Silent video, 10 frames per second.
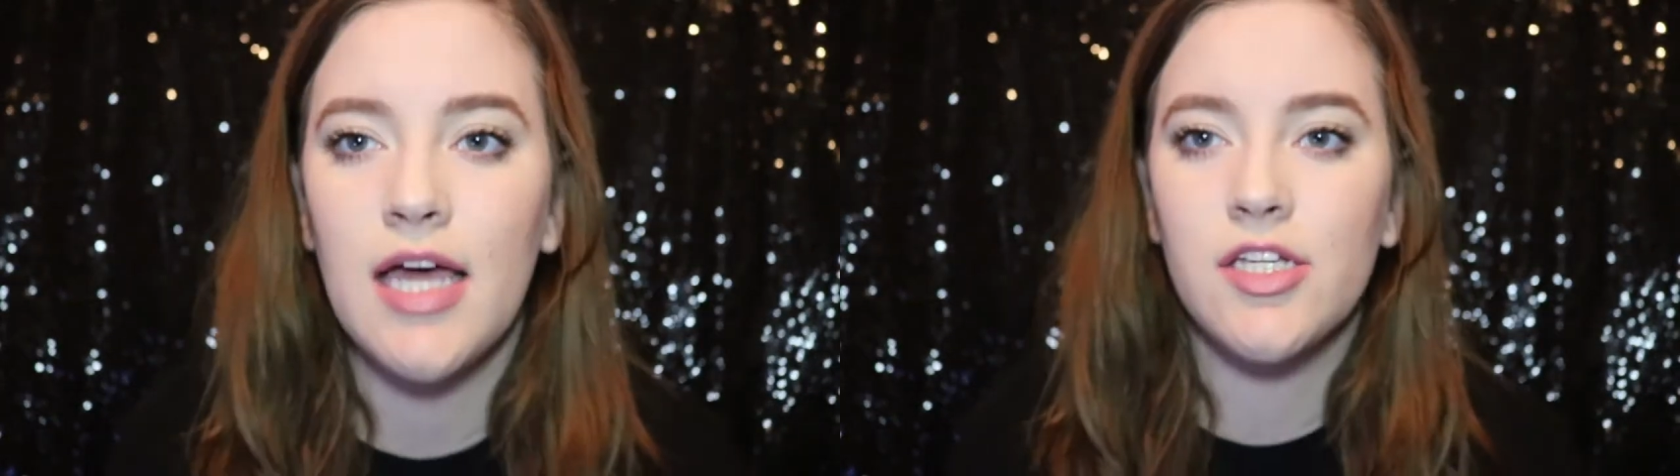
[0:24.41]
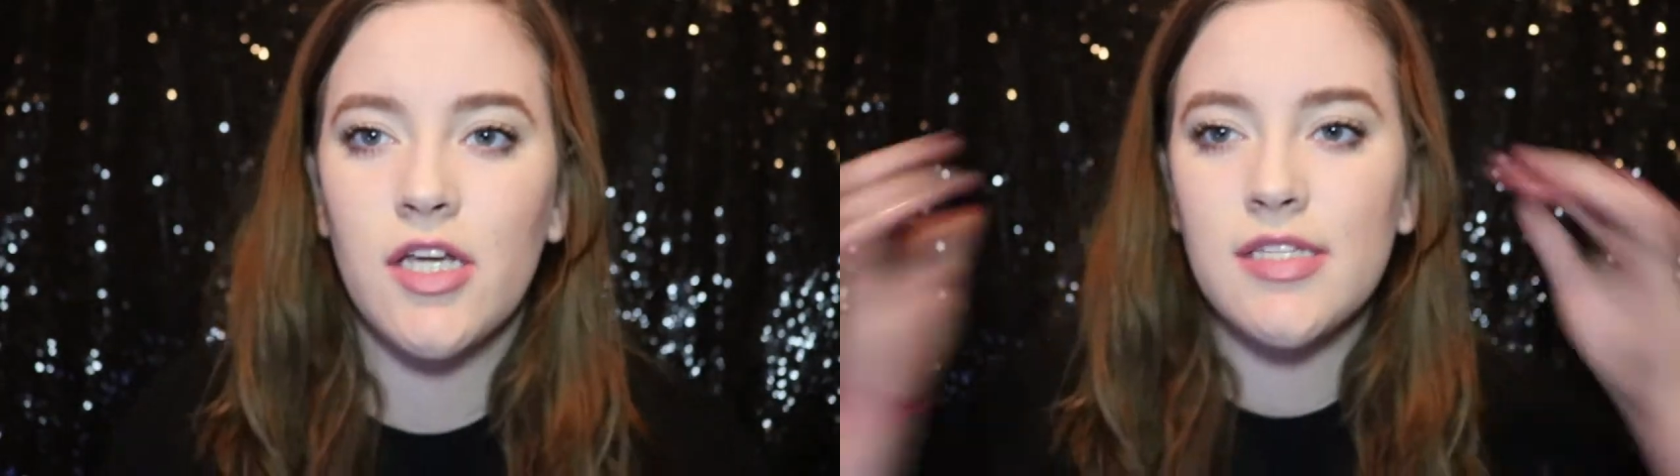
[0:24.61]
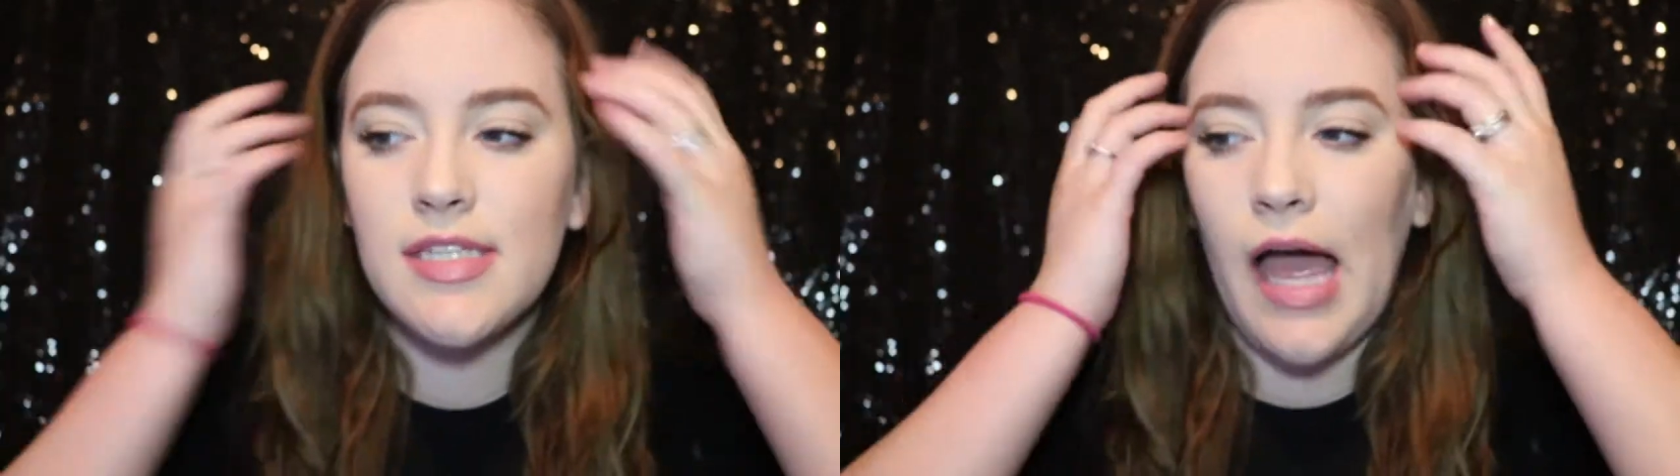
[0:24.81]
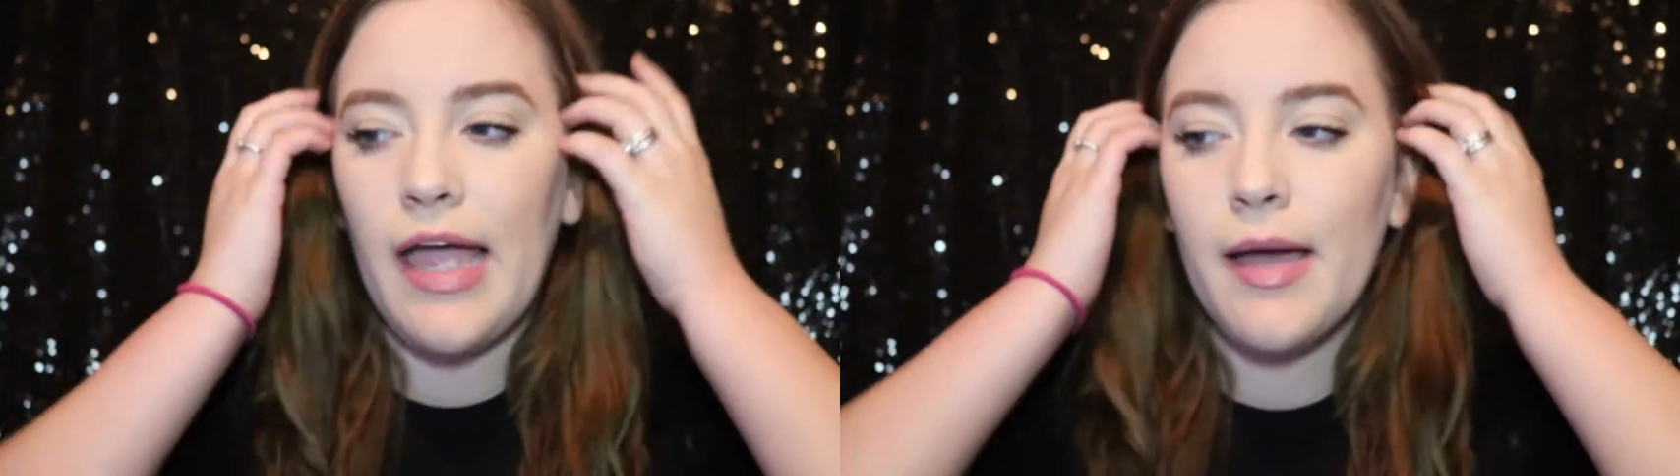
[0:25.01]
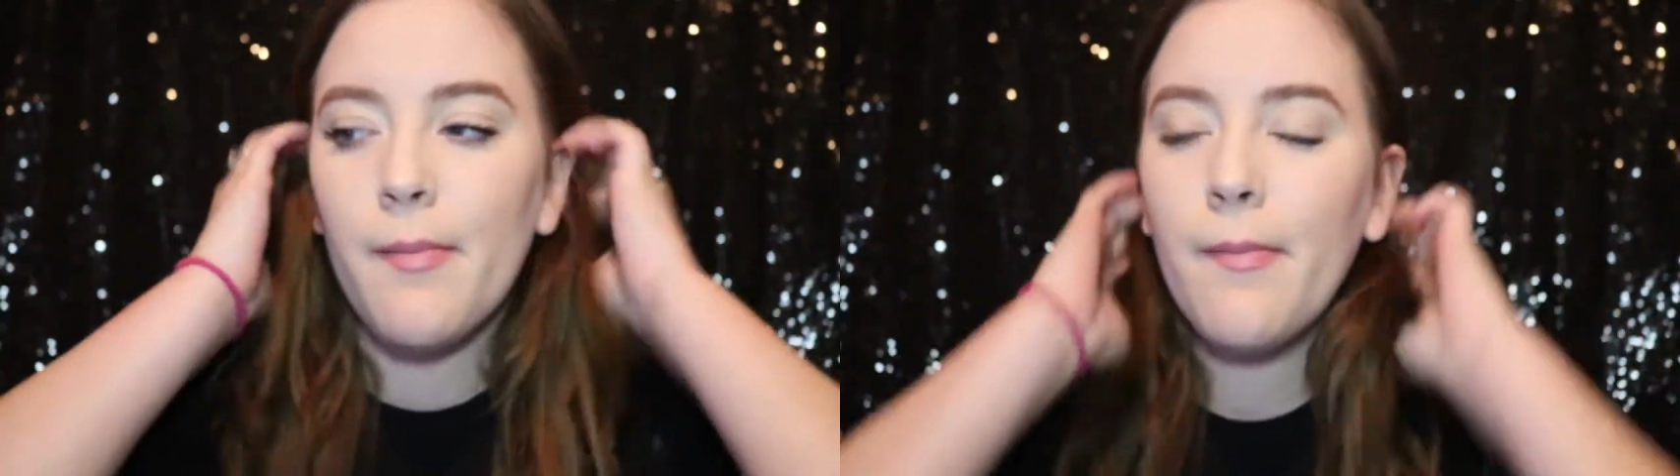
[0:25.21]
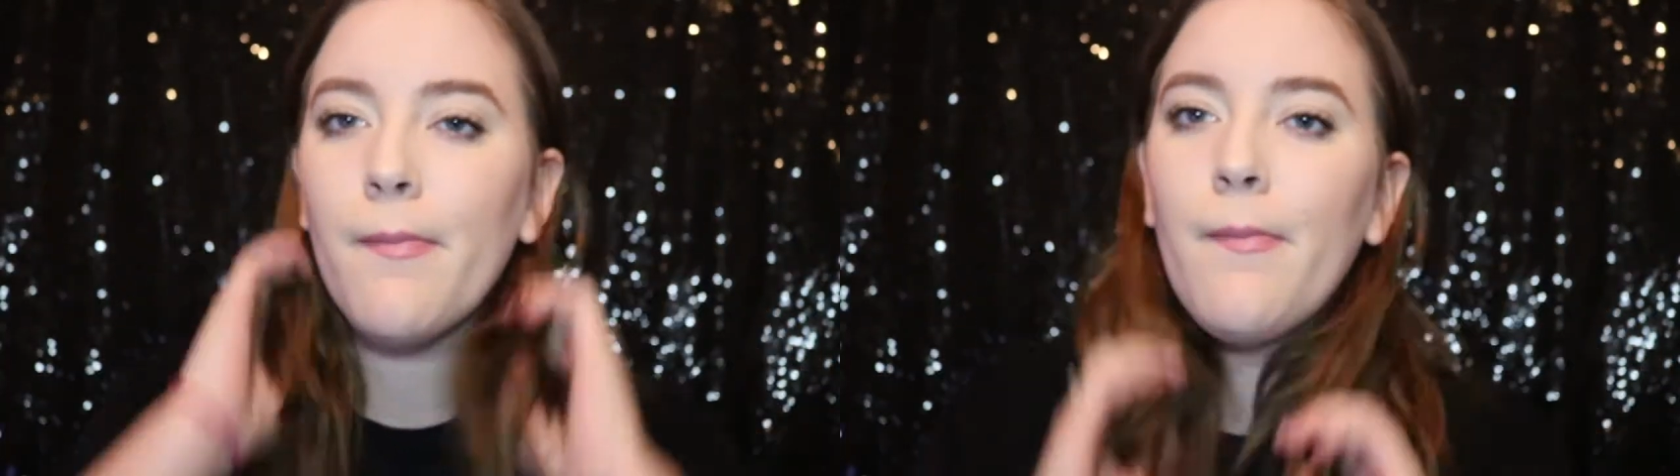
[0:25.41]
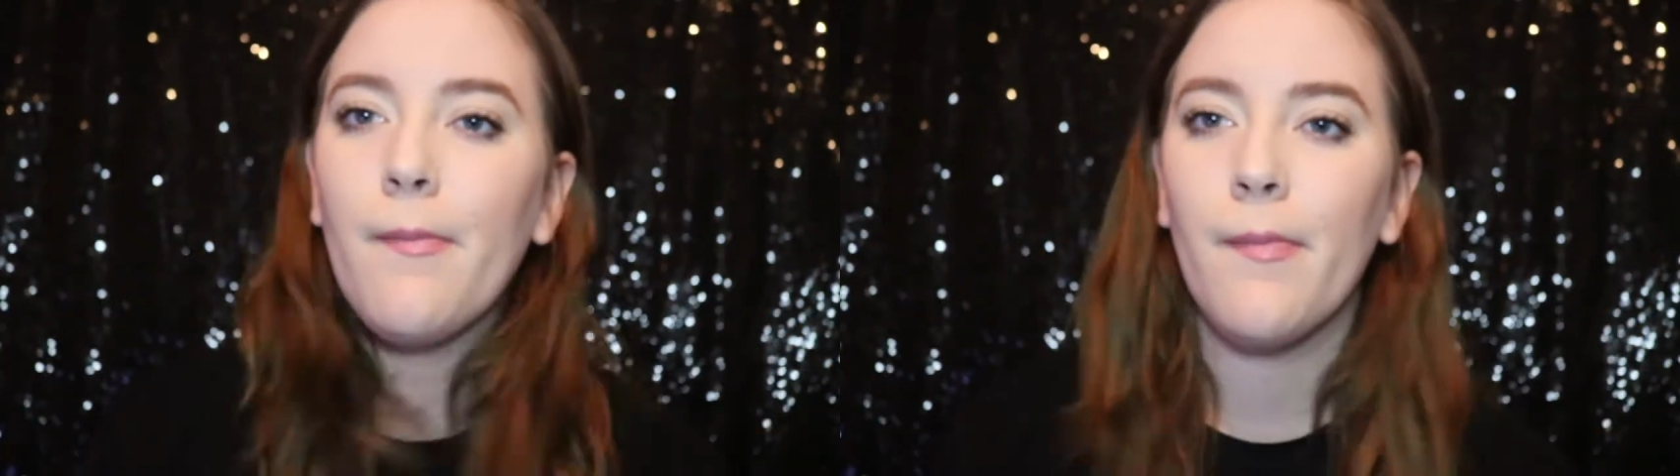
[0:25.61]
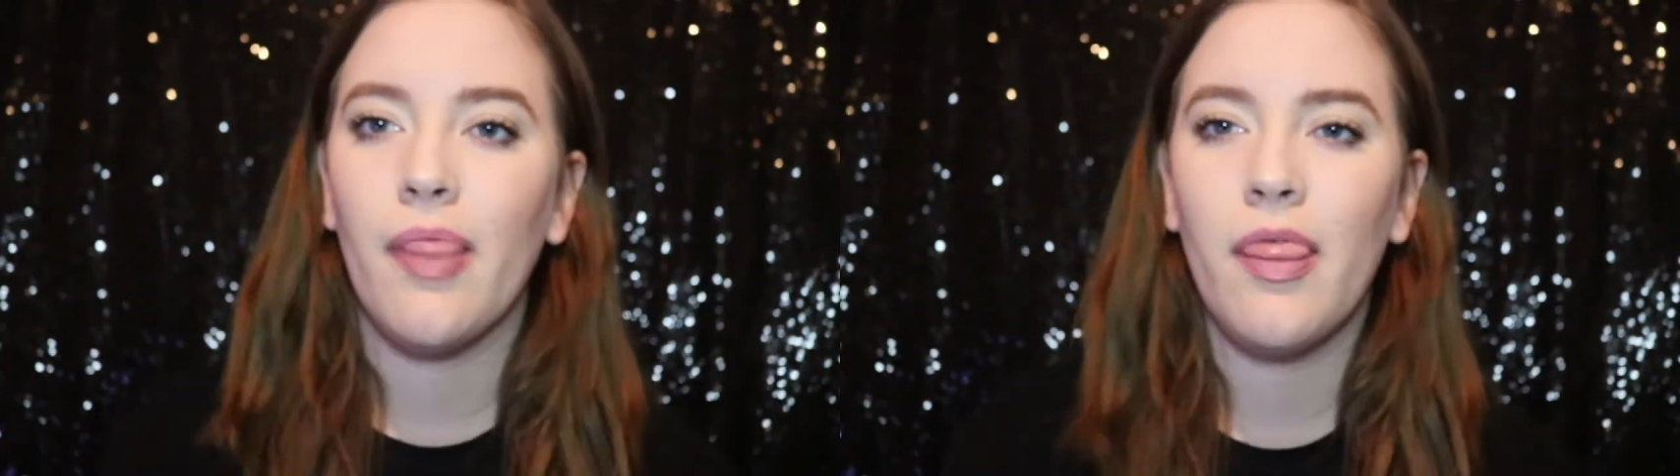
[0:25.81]
just like
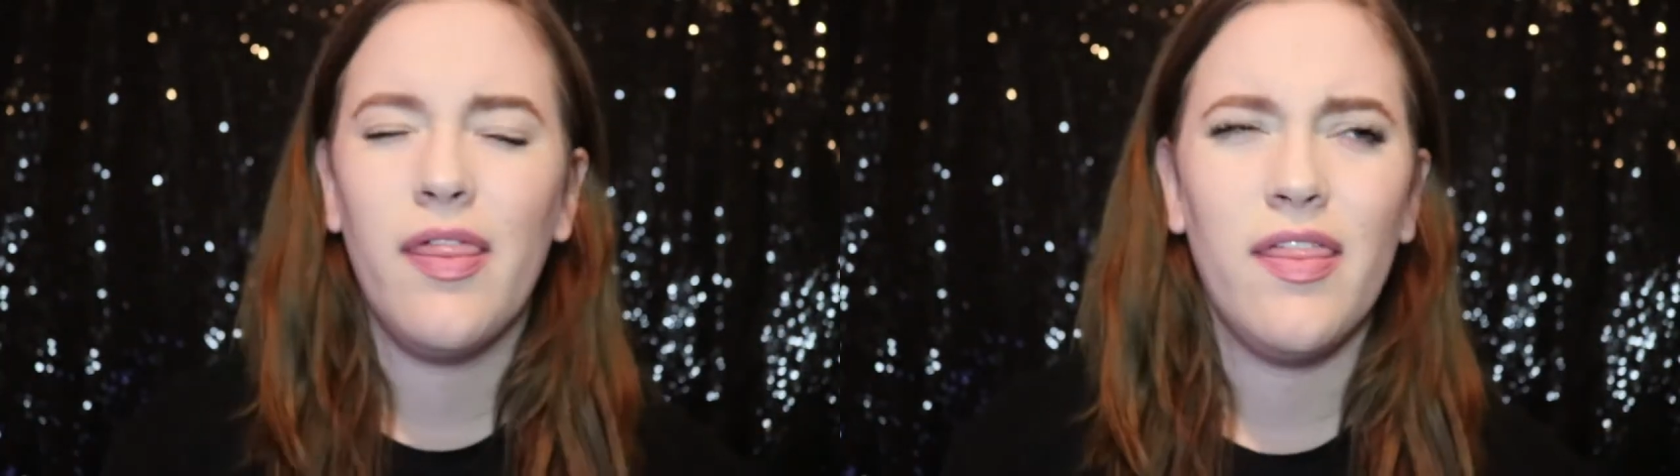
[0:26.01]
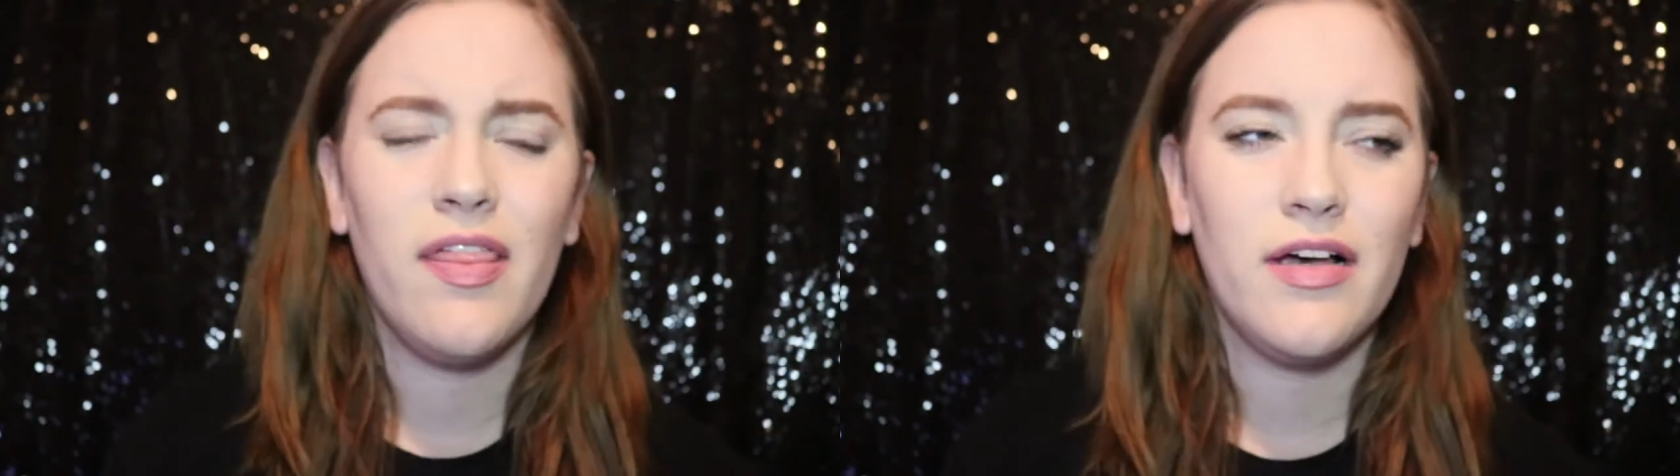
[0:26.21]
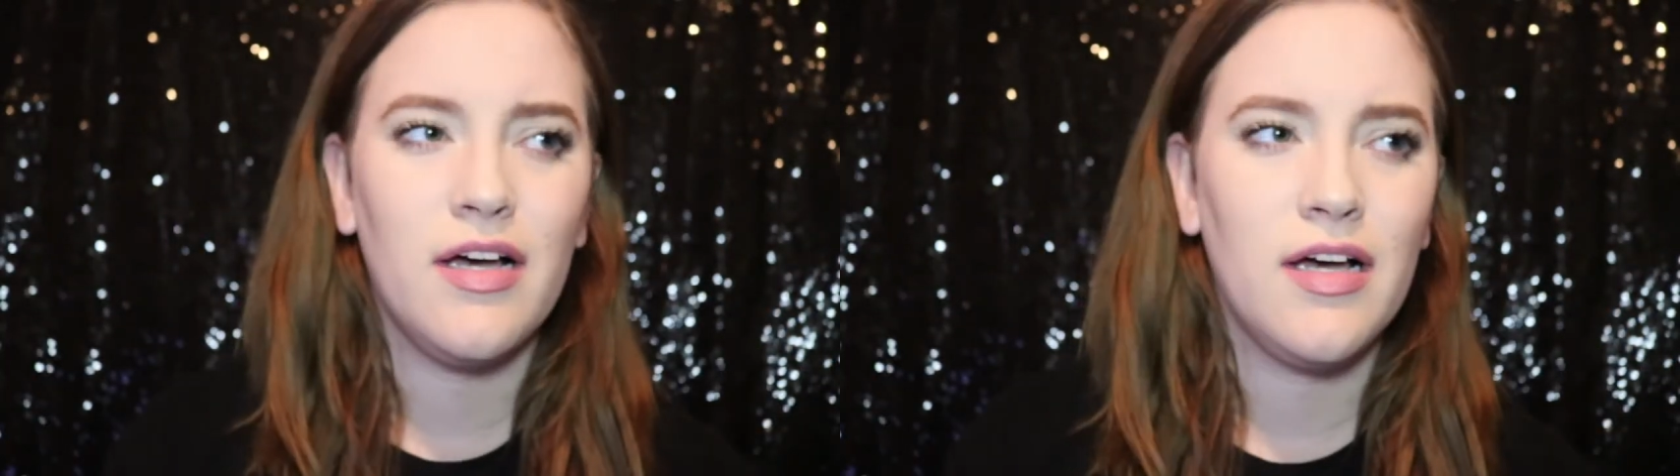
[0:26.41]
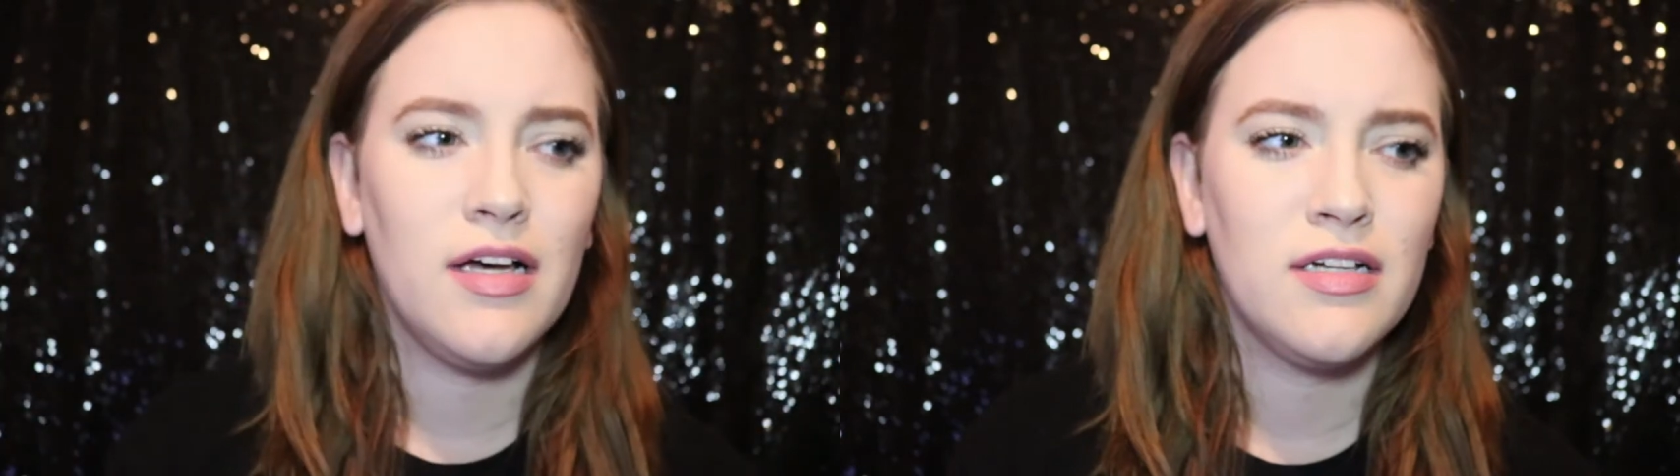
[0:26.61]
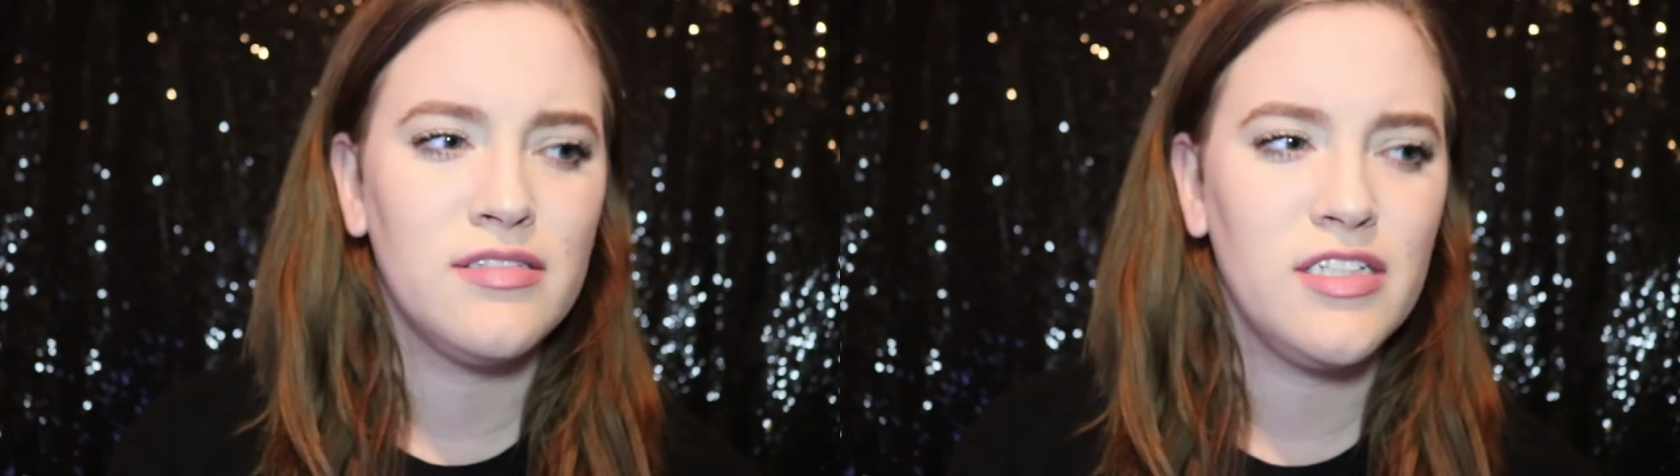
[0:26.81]
the,